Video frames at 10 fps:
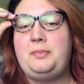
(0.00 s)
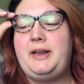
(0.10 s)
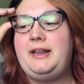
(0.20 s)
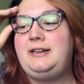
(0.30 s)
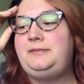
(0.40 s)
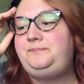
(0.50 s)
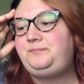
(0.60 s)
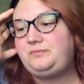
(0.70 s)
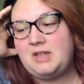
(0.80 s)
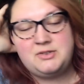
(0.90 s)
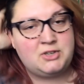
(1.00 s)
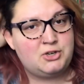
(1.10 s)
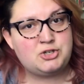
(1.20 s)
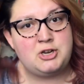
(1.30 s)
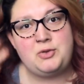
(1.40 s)
But um, I was going to
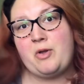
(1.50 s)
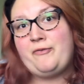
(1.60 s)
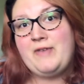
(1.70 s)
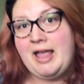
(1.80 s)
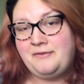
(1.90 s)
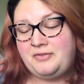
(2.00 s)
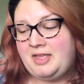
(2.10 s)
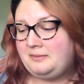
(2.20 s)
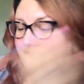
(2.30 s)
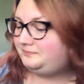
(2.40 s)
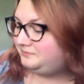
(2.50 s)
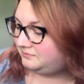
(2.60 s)
show you all five of them,